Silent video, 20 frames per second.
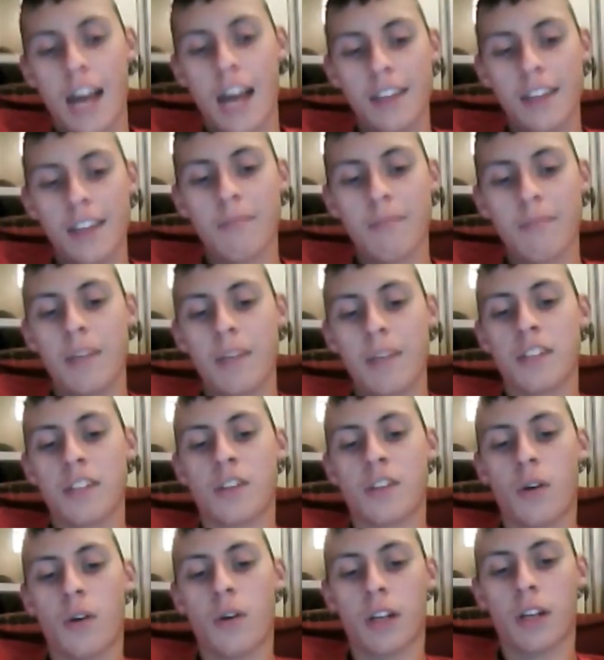I think
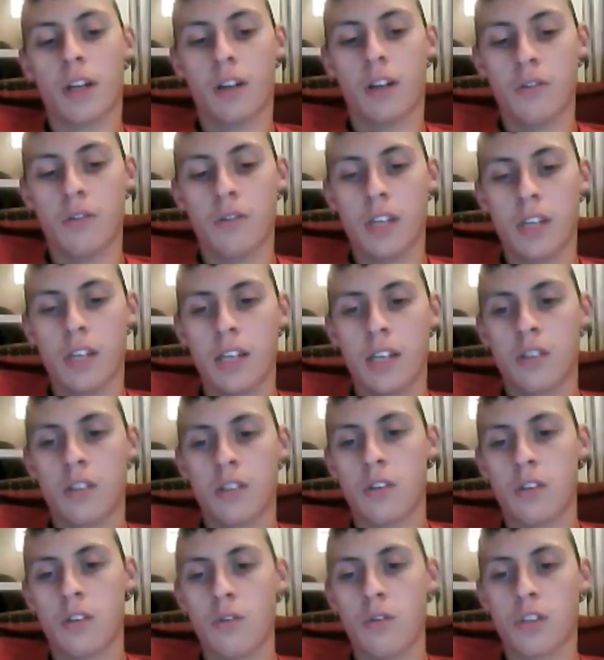Minnesota goes
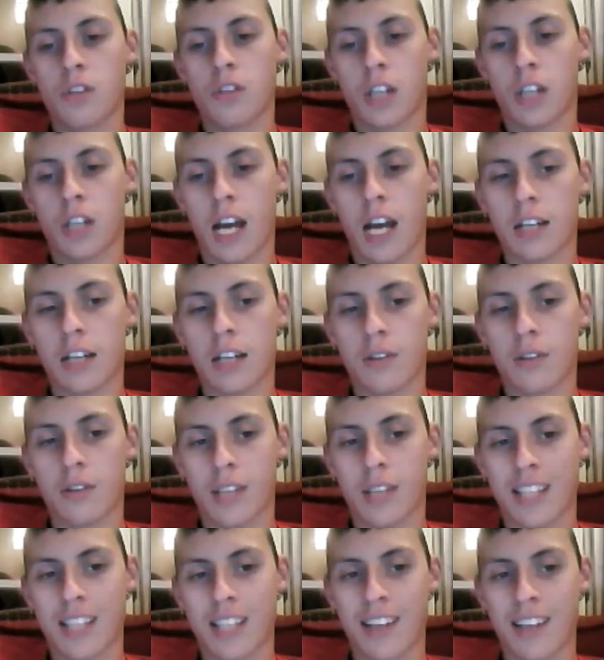into Chicago
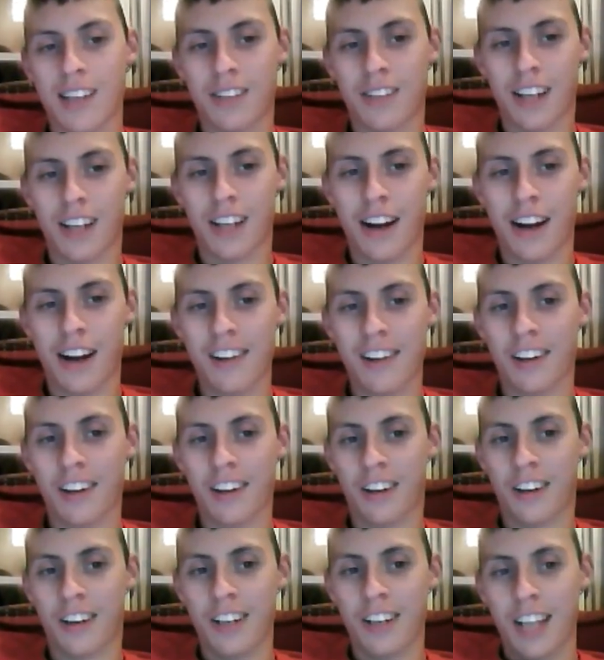and takes out their
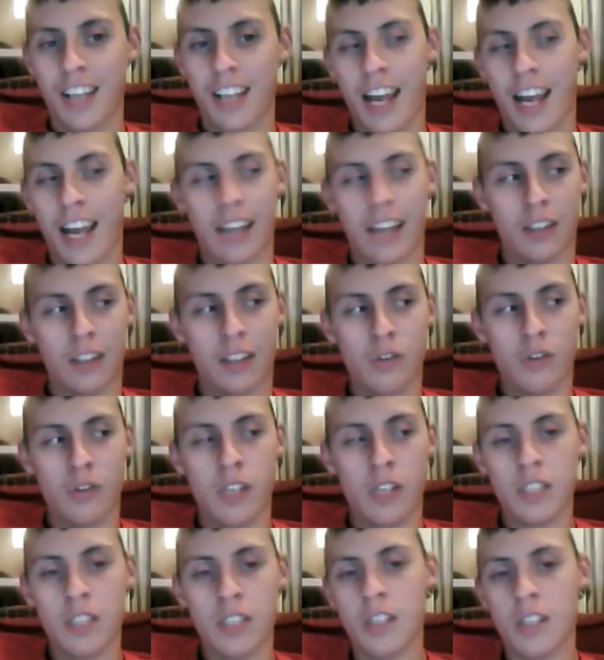anger on
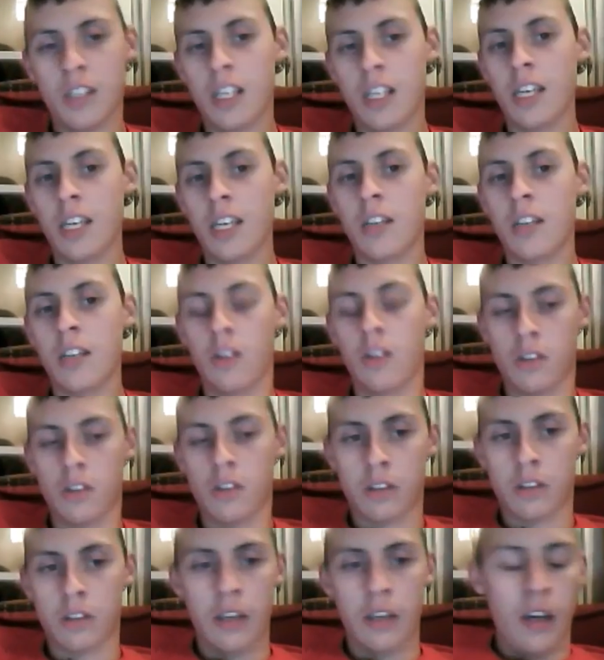losing to the
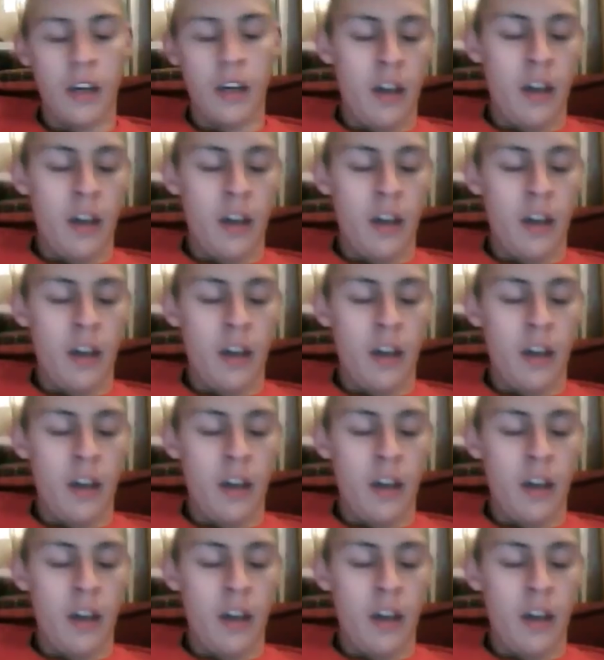Eagles.